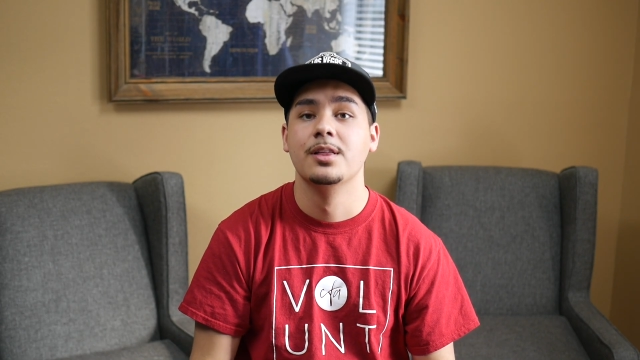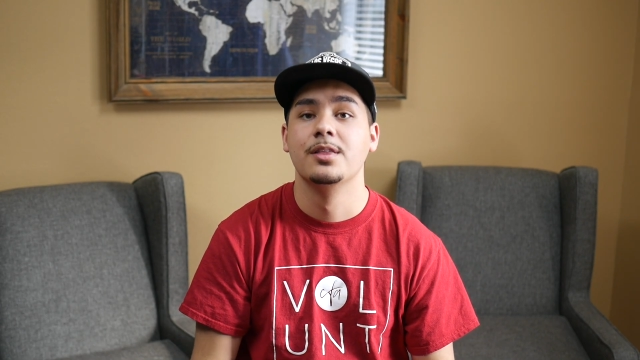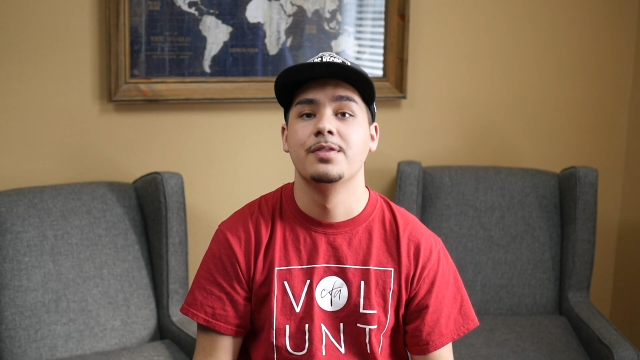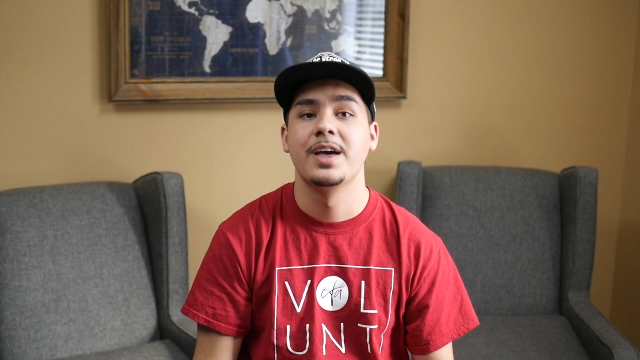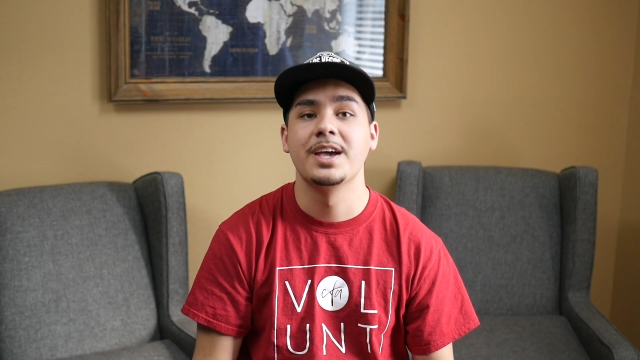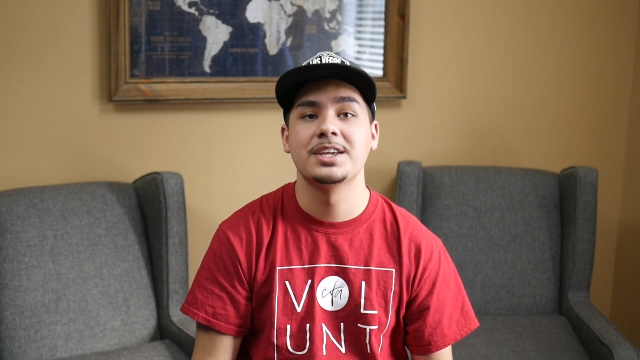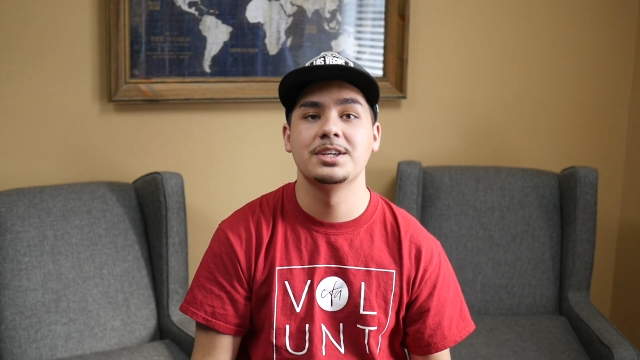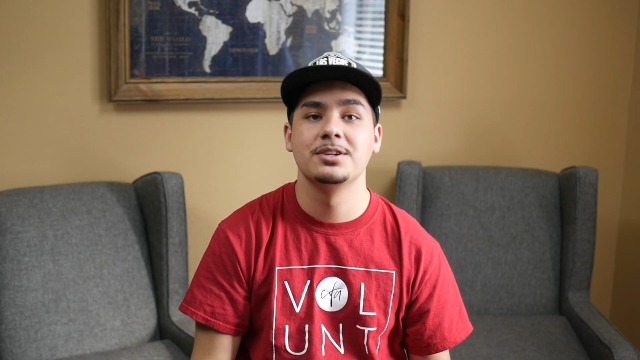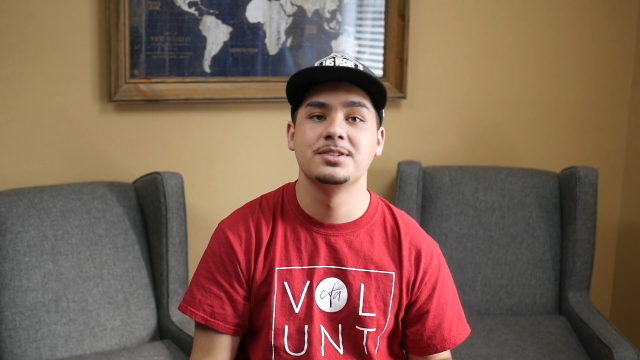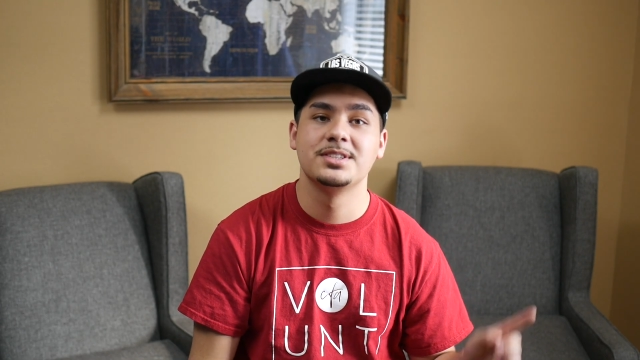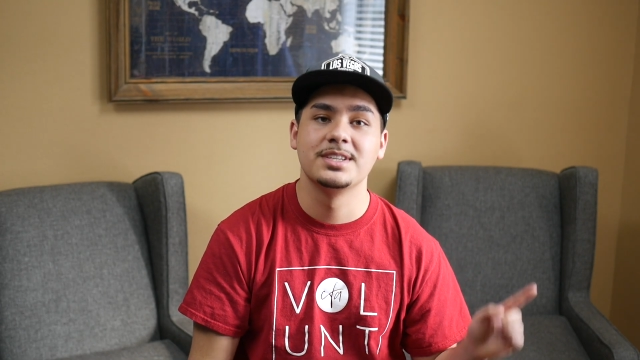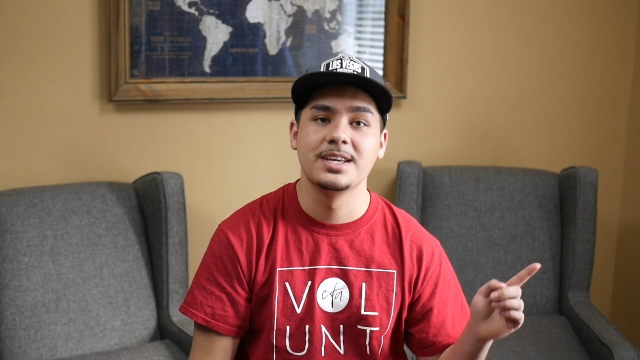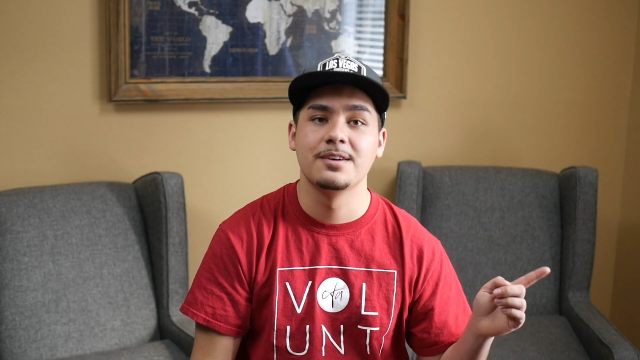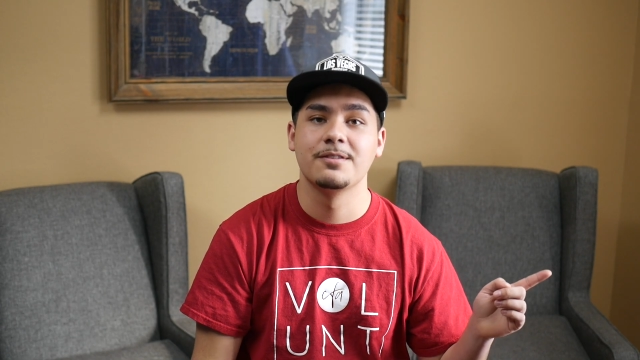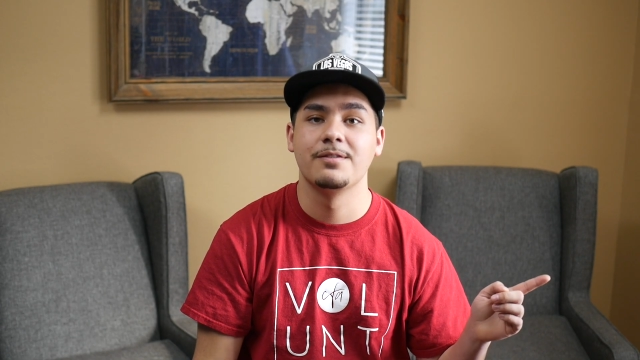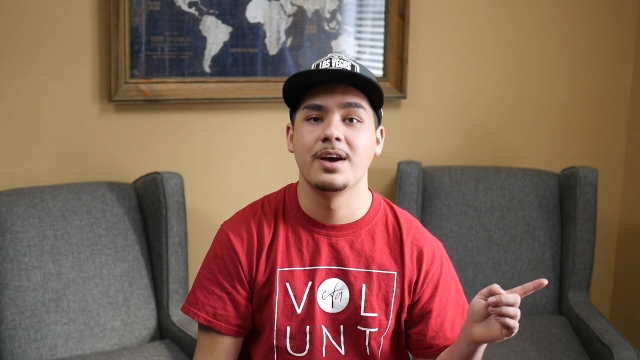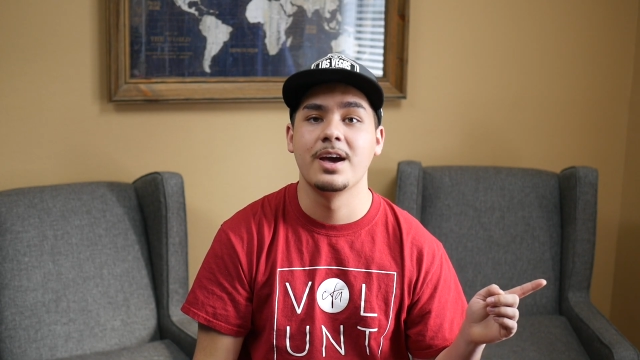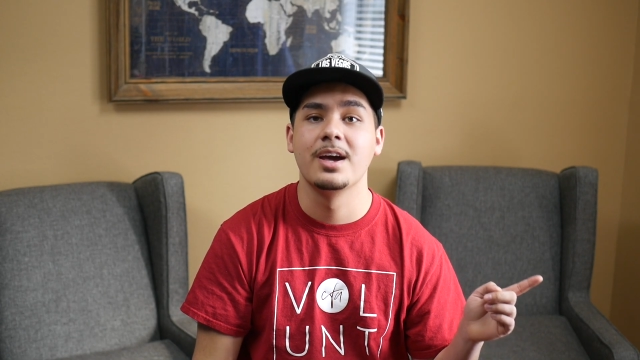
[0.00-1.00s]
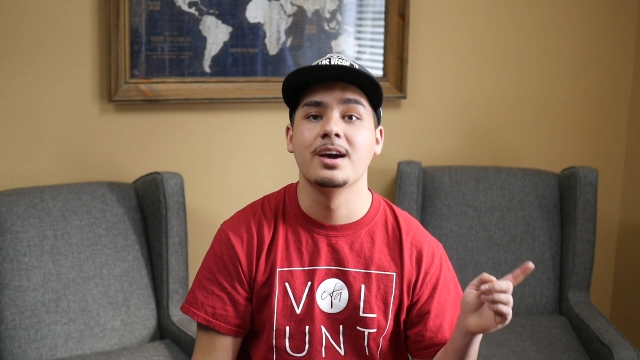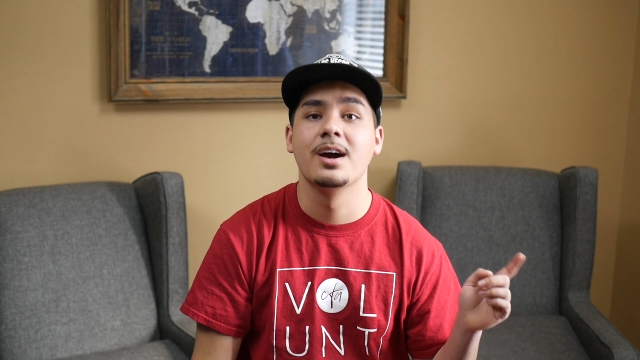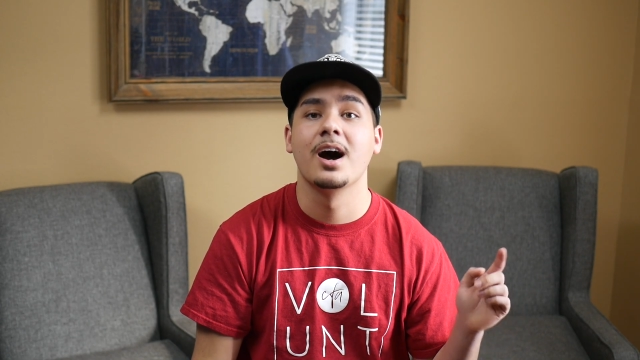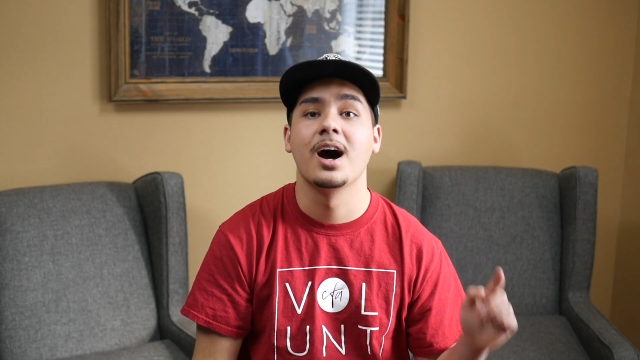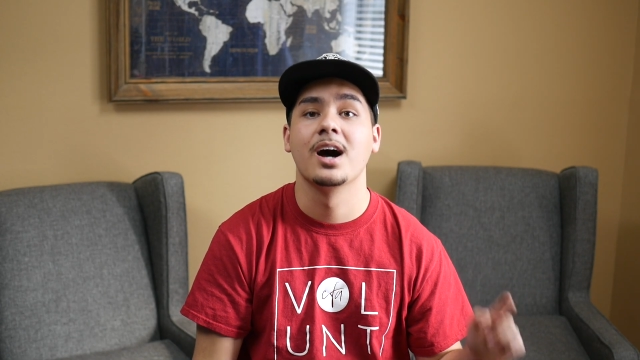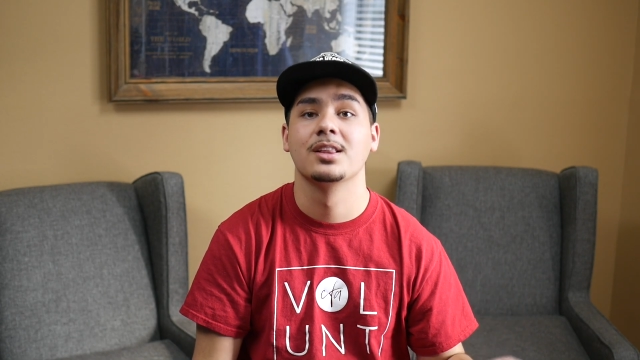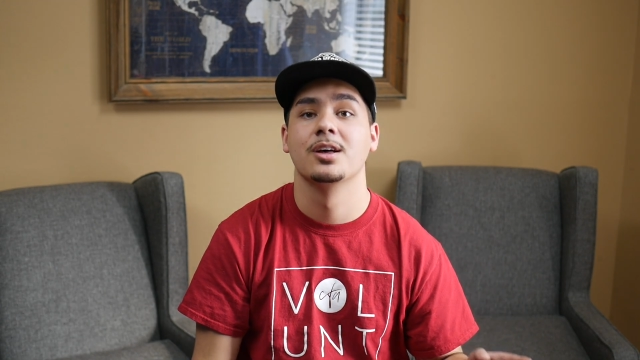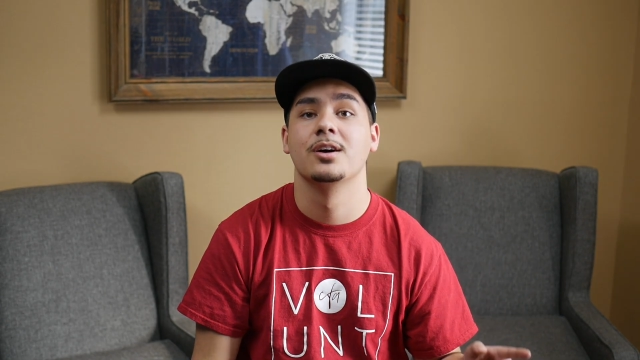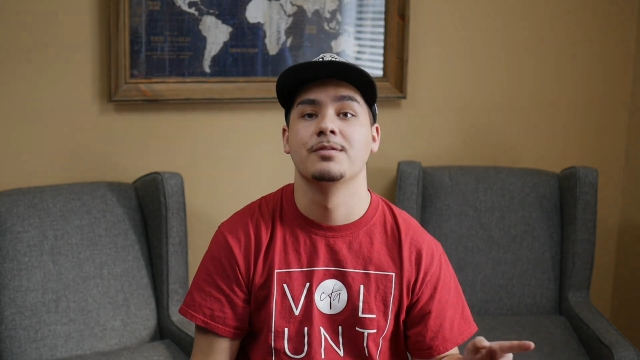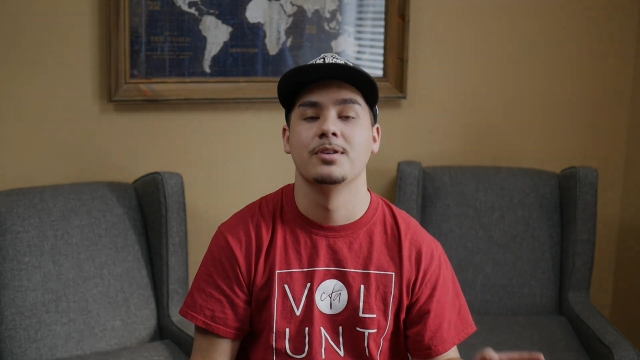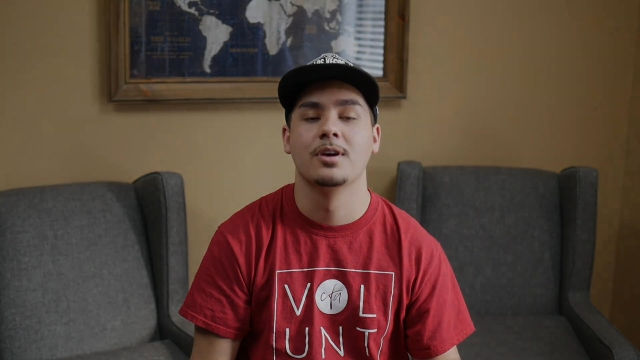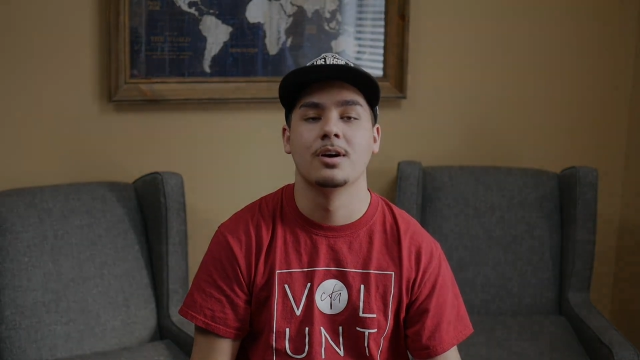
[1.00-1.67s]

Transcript: Thank you, CFA. I love